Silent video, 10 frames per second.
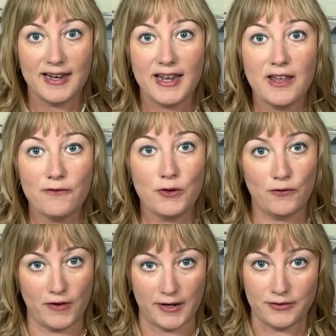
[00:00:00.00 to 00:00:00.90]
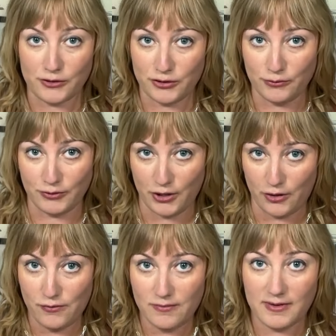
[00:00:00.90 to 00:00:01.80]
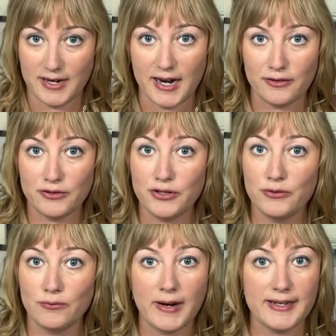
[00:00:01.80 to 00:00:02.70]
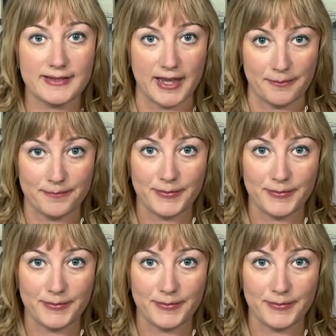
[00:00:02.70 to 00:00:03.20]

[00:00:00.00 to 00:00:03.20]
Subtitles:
if you find they're too low, how to raise them